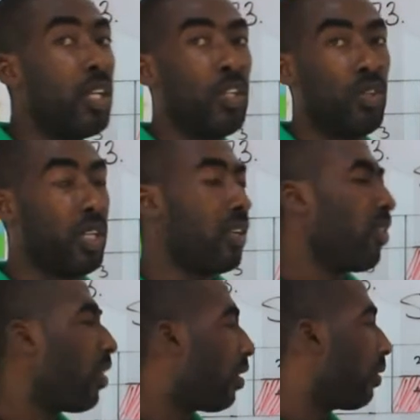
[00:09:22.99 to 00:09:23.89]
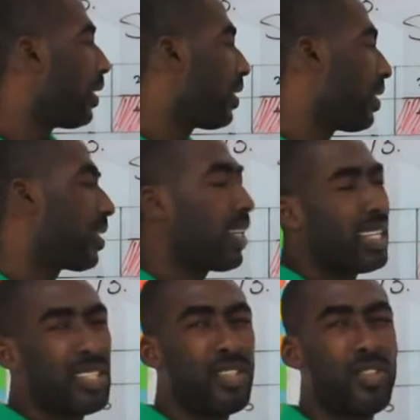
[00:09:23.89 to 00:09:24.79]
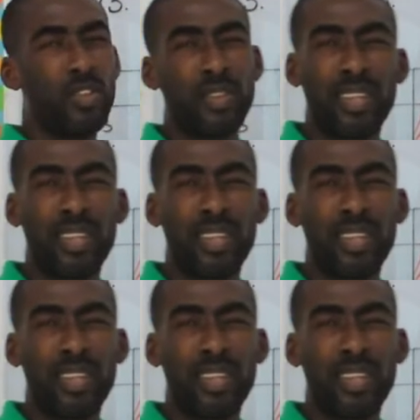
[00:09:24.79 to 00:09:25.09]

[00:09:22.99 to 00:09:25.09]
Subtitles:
You can always start your